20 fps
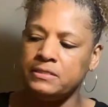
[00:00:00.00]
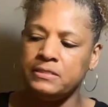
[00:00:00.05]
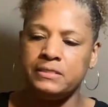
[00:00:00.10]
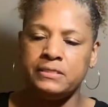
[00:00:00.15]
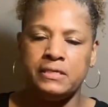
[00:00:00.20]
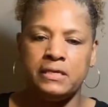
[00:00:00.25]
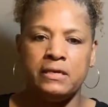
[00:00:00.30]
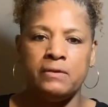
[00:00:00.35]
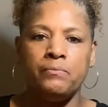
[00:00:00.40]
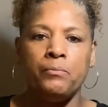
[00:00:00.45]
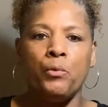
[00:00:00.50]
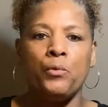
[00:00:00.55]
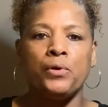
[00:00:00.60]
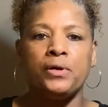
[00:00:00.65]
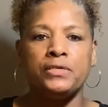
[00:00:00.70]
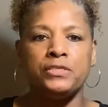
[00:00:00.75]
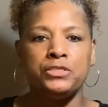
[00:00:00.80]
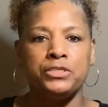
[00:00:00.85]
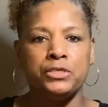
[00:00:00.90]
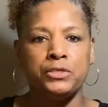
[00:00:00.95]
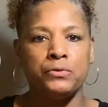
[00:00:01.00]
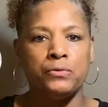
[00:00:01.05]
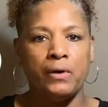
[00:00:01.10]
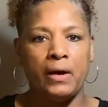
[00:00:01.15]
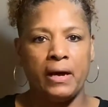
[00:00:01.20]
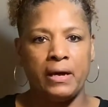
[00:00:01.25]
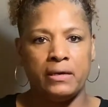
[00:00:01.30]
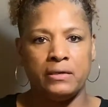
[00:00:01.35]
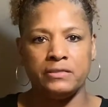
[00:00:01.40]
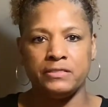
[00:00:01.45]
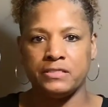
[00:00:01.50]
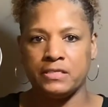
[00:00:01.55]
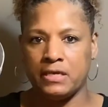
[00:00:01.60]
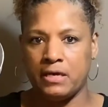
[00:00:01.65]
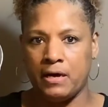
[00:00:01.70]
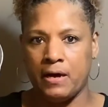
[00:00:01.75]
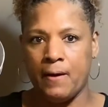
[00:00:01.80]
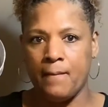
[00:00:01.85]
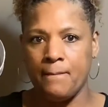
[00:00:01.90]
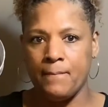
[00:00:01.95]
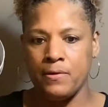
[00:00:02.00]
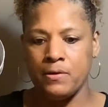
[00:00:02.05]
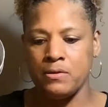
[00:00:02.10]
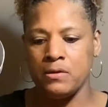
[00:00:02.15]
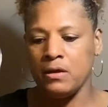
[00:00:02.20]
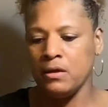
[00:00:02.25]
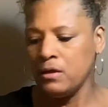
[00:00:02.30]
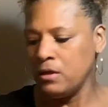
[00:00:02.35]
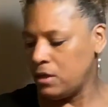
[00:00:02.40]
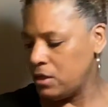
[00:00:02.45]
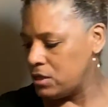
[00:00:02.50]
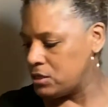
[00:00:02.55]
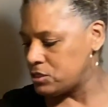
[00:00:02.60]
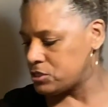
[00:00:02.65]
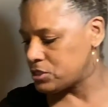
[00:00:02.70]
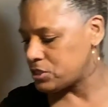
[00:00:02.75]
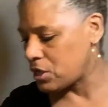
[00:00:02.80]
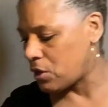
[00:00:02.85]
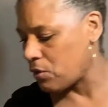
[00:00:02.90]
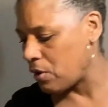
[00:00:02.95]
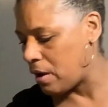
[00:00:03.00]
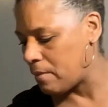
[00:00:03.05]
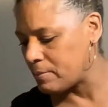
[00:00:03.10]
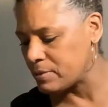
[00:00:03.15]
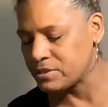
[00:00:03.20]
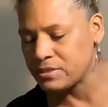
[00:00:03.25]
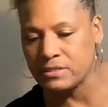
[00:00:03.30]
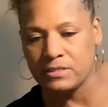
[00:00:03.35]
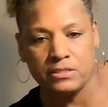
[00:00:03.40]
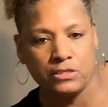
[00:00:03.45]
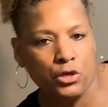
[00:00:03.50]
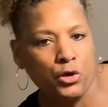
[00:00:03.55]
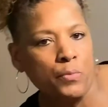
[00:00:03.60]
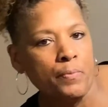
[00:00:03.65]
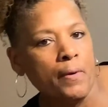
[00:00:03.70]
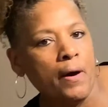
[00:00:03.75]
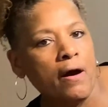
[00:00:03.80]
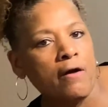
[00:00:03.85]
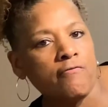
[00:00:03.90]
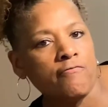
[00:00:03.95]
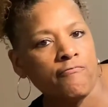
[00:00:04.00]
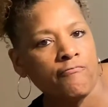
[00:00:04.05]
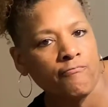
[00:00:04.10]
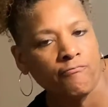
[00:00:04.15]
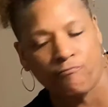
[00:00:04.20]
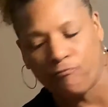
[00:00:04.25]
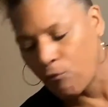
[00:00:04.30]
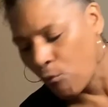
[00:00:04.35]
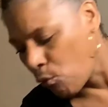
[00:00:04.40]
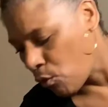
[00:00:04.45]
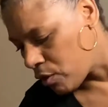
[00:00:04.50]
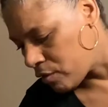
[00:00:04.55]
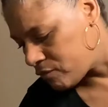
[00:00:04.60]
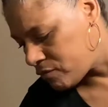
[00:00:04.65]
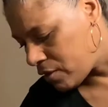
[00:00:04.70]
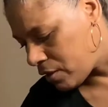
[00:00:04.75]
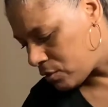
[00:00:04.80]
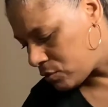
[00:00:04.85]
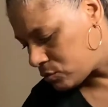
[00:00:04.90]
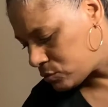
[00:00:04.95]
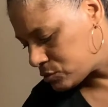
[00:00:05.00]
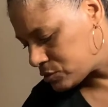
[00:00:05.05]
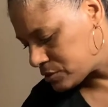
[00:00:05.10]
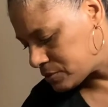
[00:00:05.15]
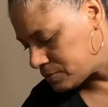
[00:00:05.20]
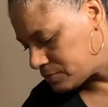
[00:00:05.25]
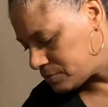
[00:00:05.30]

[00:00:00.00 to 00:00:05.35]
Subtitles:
10.2 ounce cup. So I'm going to scoop up 4 of those.